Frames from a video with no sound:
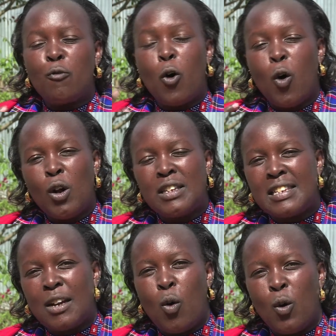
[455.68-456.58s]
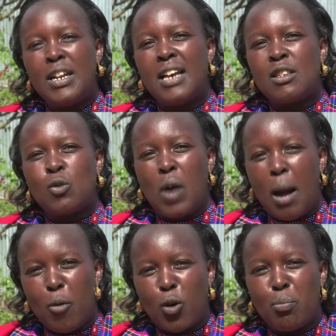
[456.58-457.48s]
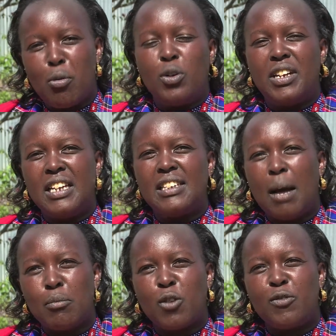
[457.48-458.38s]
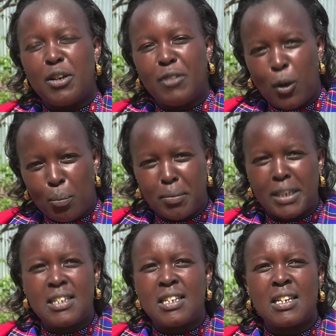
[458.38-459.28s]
for all stakeholders to come on board in terms of development.